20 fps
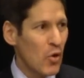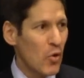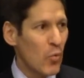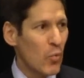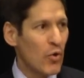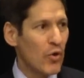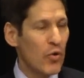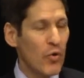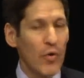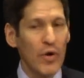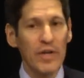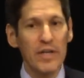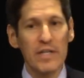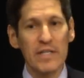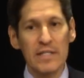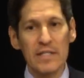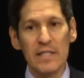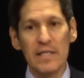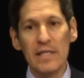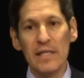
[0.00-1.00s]
we're going to
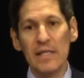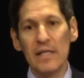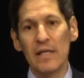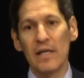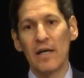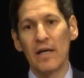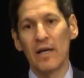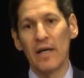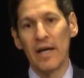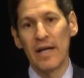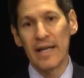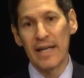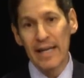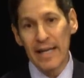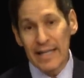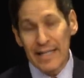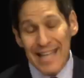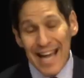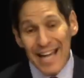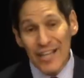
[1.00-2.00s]
see an
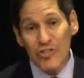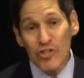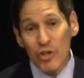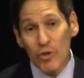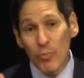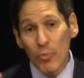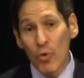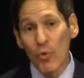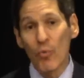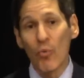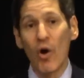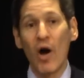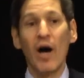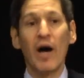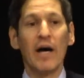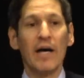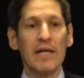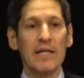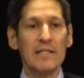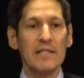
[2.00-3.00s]
inexorable
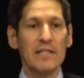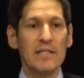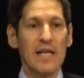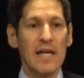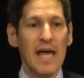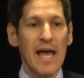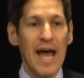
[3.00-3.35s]
rise